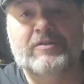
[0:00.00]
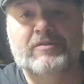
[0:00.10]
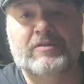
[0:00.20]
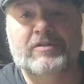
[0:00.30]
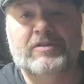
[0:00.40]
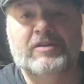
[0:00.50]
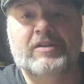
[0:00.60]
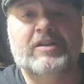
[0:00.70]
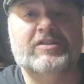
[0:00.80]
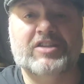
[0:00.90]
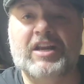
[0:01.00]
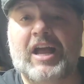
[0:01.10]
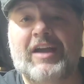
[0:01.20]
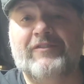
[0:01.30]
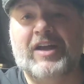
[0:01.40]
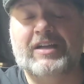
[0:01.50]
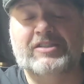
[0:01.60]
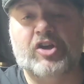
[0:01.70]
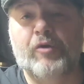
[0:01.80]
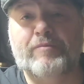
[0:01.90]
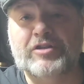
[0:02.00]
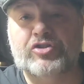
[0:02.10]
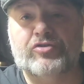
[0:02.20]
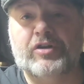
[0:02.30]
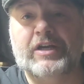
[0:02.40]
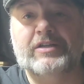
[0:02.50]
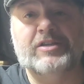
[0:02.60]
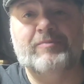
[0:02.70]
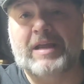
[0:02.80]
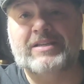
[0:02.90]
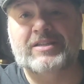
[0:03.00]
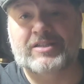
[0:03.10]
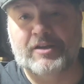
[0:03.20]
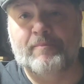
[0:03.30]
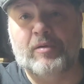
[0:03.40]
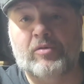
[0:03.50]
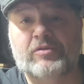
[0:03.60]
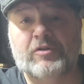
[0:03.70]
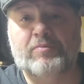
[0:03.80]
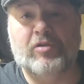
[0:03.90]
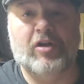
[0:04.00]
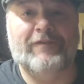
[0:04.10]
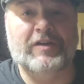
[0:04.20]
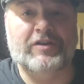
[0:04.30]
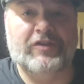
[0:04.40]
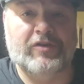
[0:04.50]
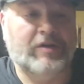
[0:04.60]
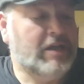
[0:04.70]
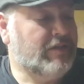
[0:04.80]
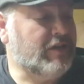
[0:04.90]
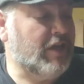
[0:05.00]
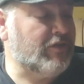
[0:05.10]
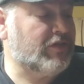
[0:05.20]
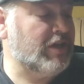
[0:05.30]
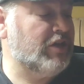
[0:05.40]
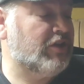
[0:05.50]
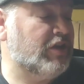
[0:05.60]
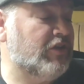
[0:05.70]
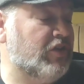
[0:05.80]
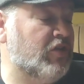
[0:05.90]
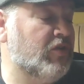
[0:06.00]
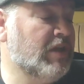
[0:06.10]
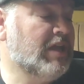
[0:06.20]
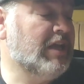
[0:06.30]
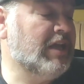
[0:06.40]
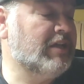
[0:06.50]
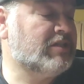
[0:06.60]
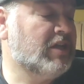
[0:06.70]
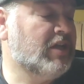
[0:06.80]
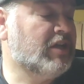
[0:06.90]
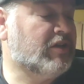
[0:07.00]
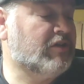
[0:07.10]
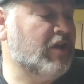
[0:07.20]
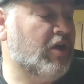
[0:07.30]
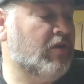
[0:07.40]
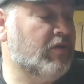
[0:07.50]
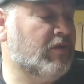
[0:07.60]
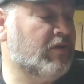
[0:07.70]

Because then I have nice open strings. It makes it simple to pull off into. The other thing you can do is go.